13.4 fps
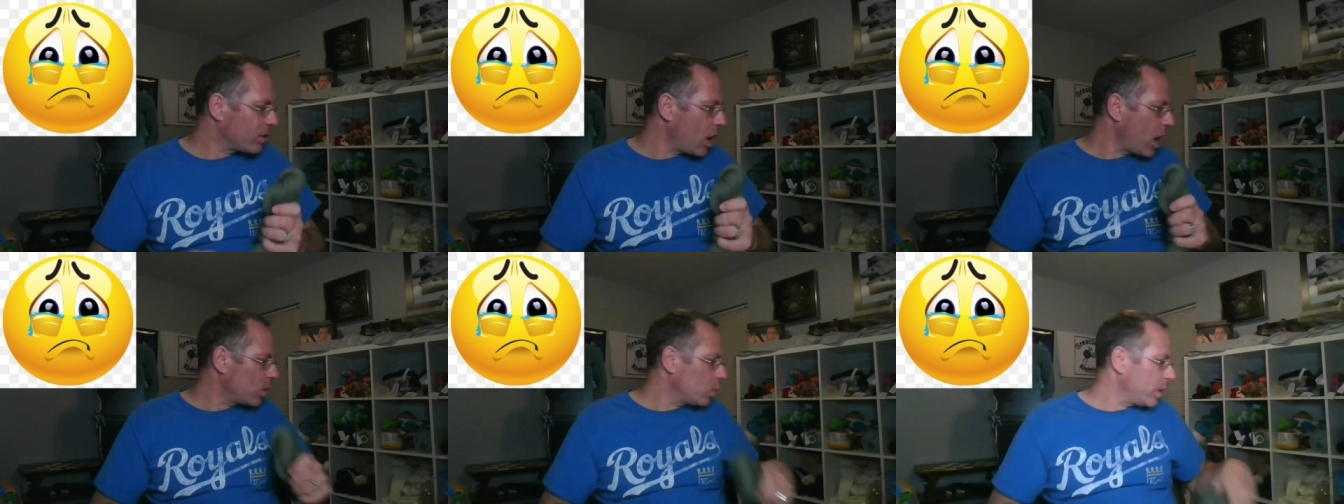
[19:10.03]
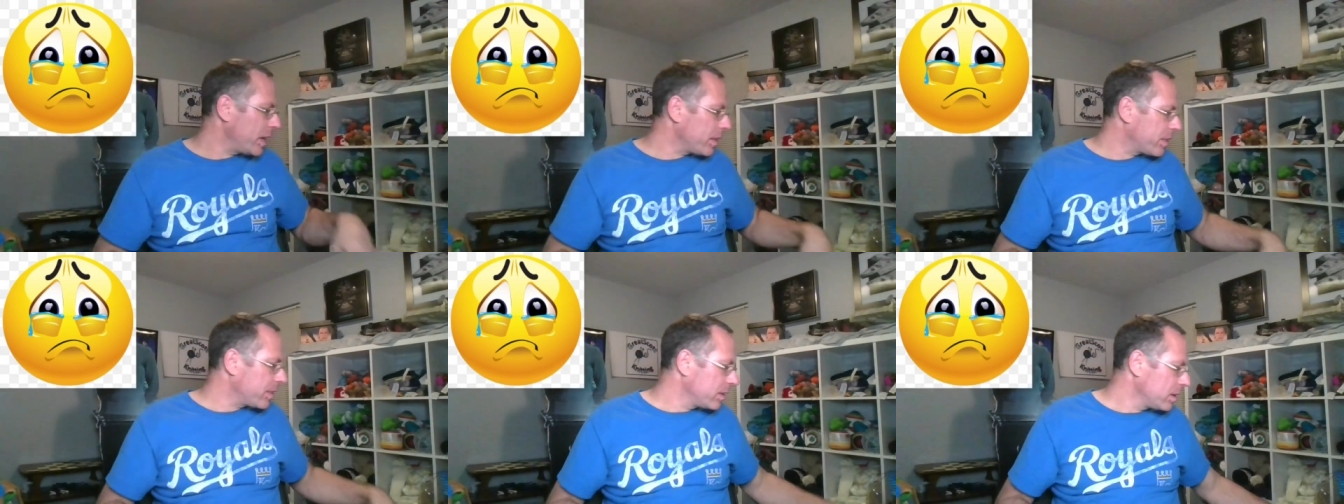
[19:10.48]
gone
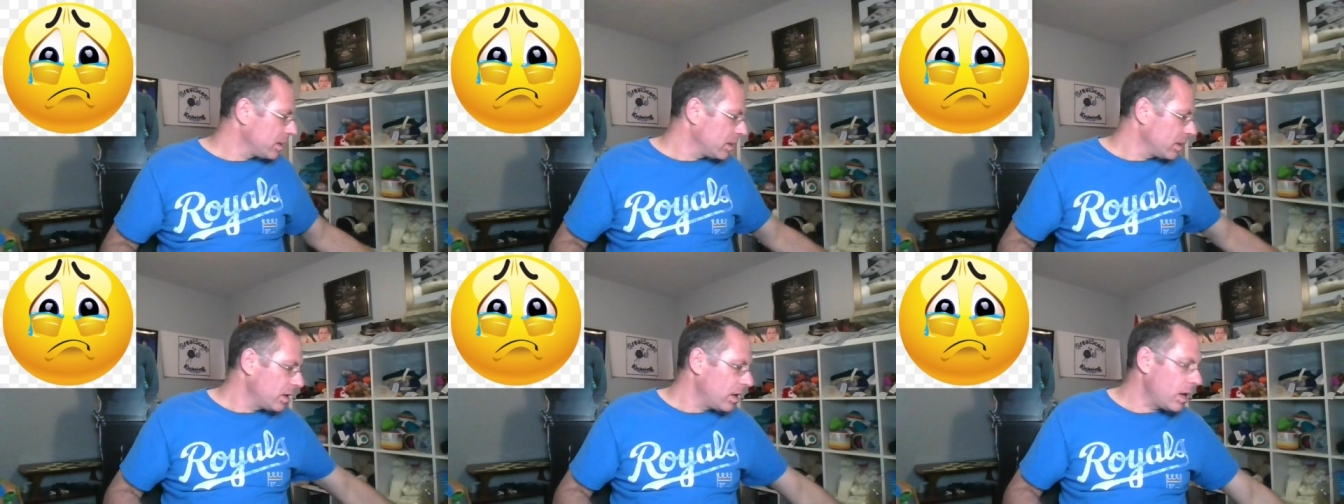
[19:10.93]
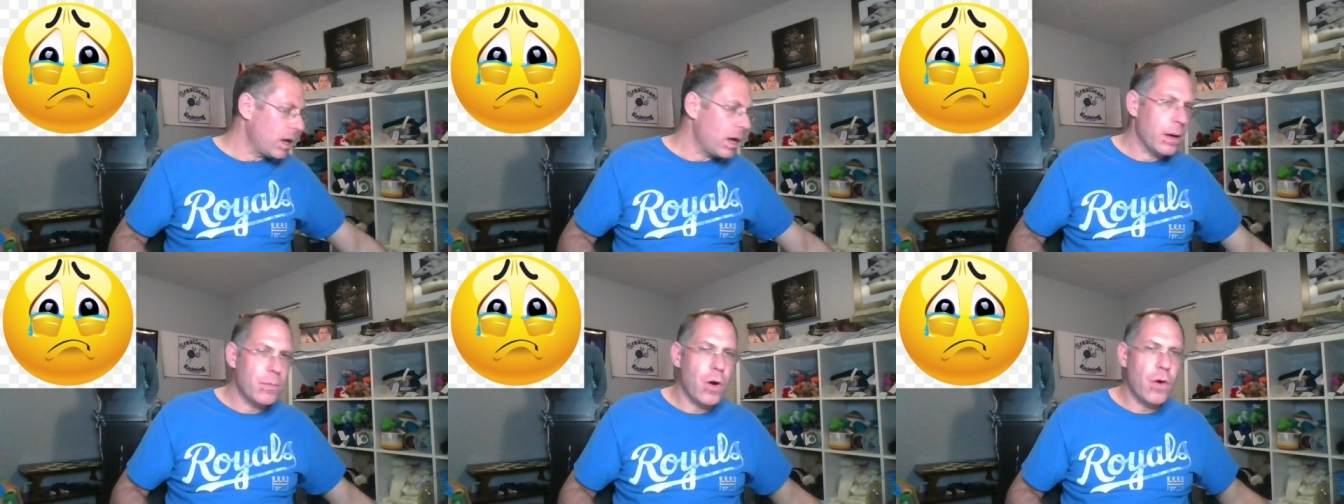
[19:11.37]
with
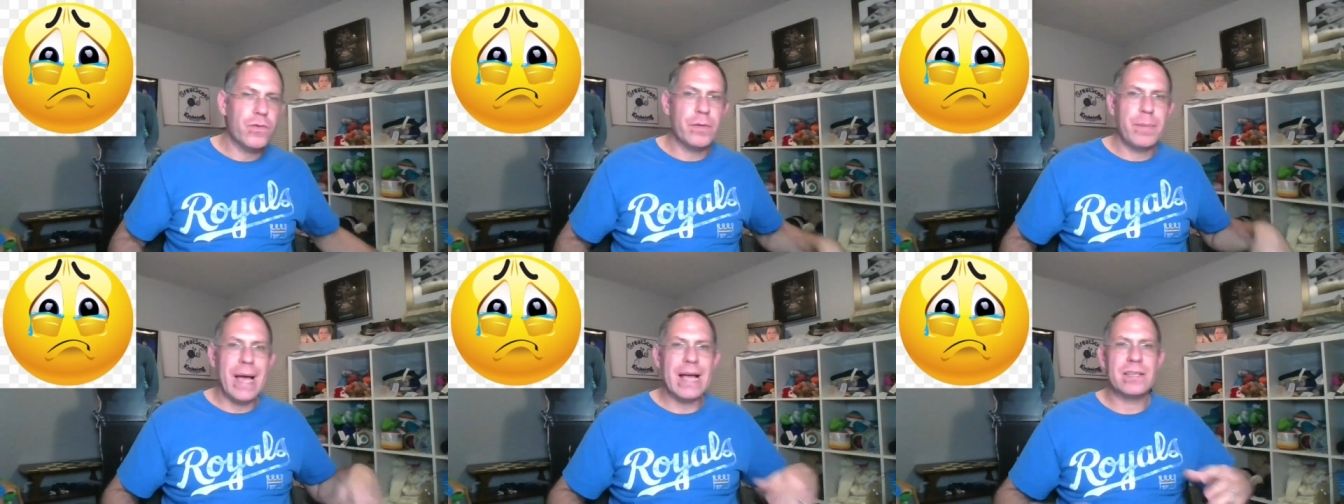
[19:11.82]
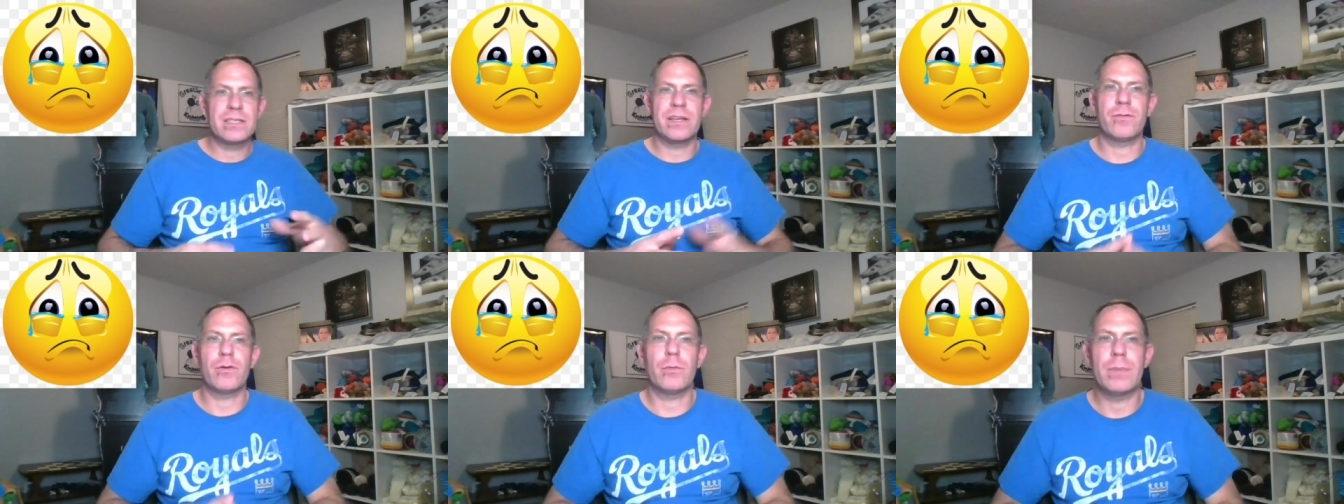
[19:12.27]
over the past
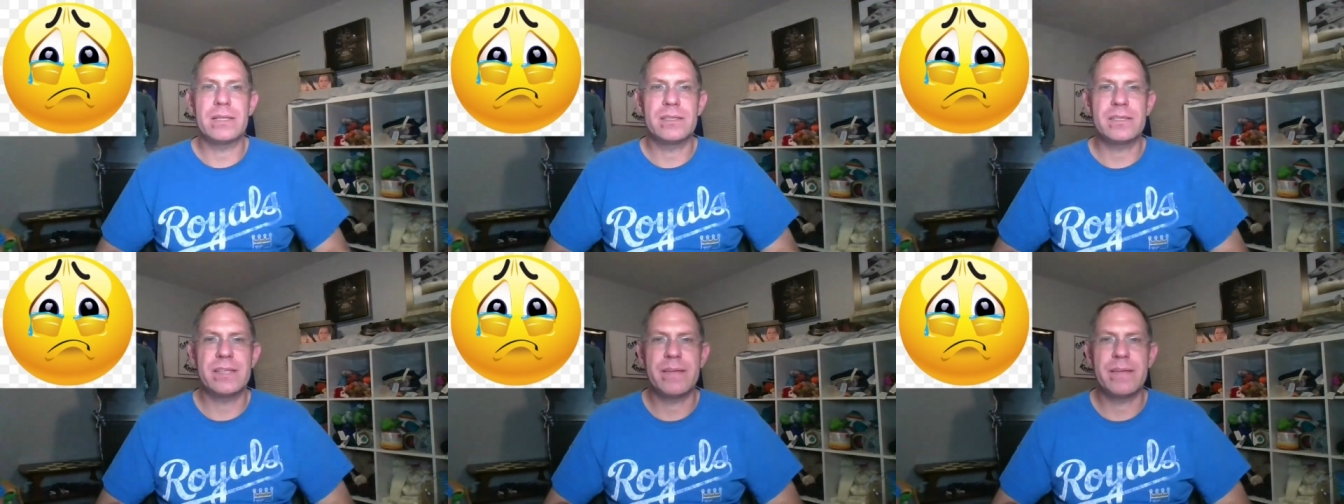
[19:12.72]
several months.